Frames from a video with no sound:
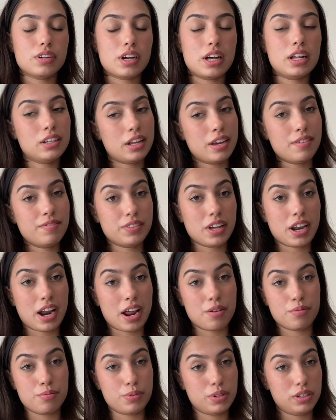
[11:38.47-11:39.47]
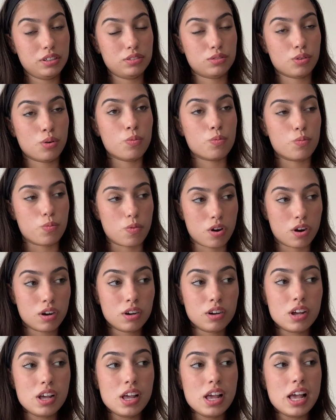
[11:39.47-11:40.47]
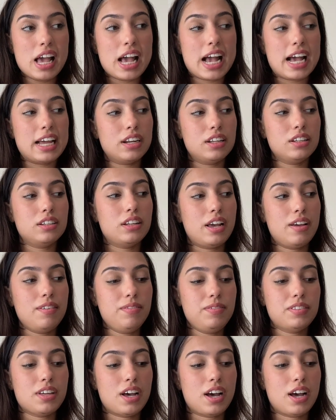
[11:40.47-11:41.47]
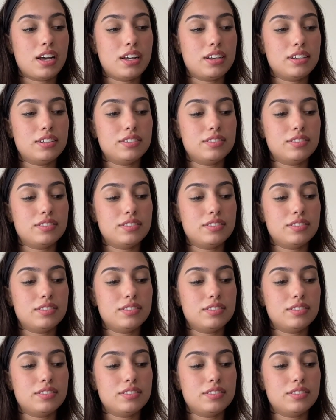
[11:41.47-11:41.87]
a life that I really don't want, and a life that